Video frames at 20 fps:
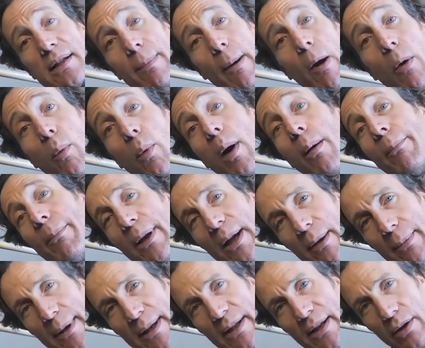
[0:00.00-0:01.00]
it's about
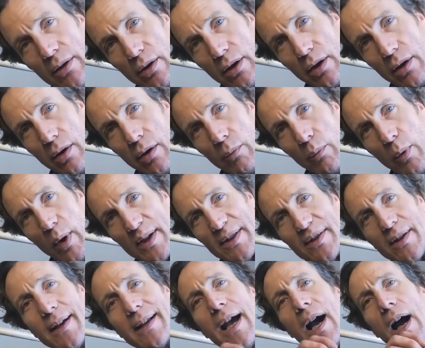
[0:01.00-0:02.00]
1mm longer on one
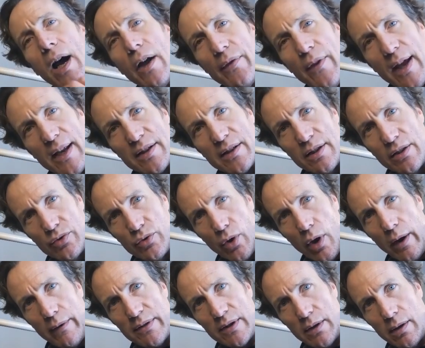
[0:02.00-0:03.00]
side, and that's the
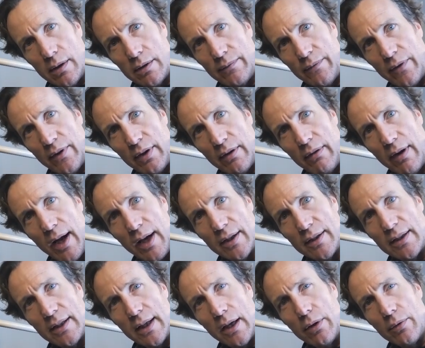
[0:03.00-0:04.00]
drive side for the crank
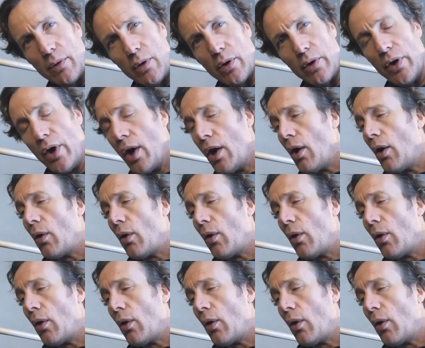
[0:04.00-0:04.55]
to go on.